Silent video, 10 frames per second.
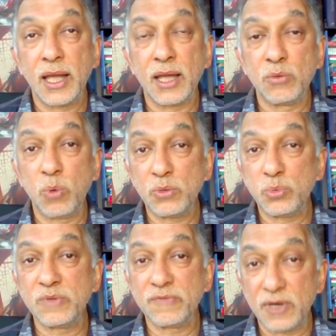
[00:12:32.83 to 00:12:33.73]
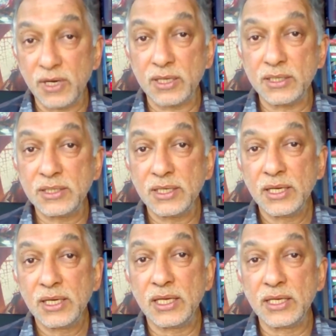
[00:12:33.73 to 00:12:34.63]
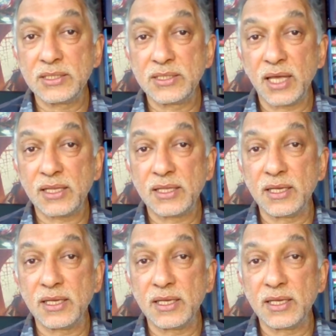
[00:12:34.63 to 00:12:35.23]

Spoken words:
And what we've heard is that